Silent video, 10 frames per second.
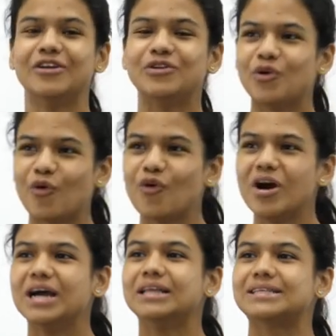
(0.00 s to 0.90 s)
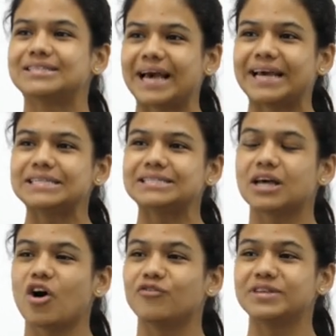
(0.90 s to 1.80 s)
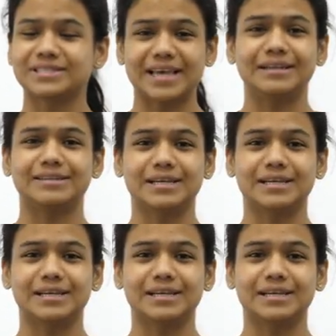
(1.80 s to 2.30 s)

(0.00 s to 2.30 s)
No, the size of the cell